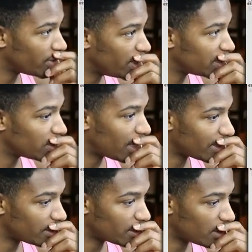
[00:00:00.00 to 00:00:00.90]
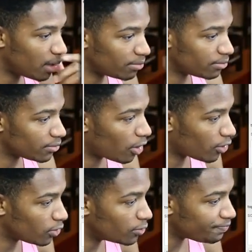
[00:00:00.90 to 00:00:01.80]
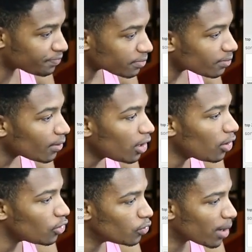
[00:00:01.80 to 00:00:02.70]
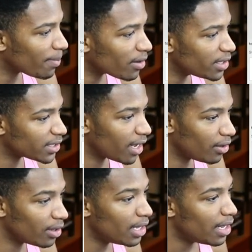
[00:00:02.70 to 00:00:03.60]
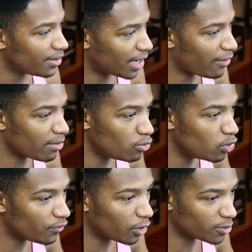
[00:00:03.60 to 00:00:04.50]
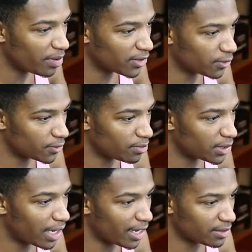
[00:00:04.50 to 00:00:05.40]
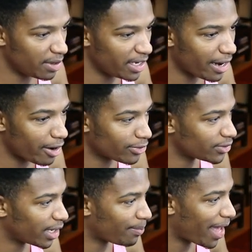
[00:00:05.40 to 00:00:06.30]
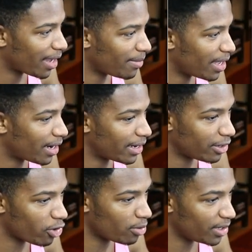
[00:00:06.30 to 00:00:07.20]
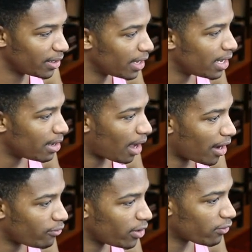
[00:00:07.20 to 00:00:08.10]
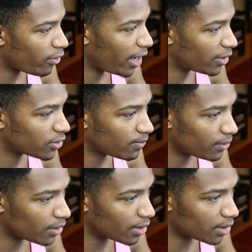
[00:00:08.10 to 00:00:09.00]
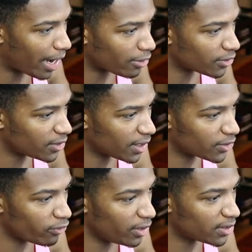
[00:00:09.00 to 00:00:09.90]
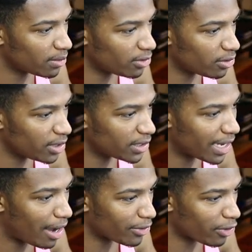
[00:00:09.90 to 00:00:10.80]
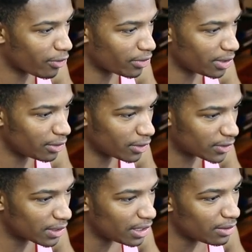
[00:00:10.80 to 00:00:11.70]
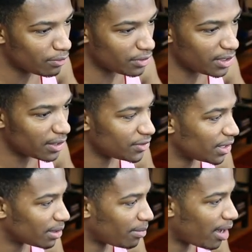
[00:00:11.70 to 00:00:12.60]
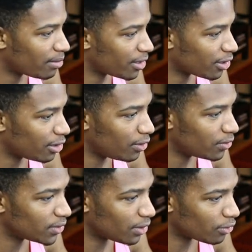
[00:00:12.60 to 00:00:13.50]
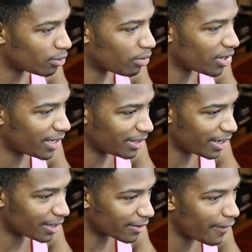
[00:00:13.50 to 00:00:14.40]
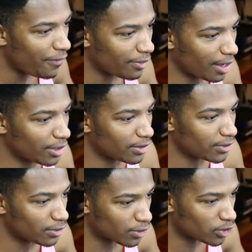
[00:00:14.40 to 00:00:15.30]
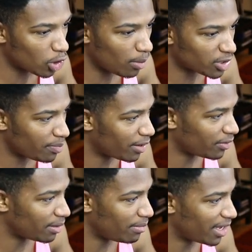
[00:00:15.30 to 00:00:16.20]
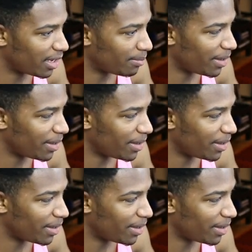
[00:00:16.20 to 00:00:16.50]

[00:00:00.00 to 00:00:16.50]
in detail at the article. You can barely tell that I removed those pixels. Besides, many characters like Pac-Man and Kirby. I rearranged the character select screen similarly to how it currently looks, with DLC at the bottom and the clones and the third party at the end. I think this looks so much better than making a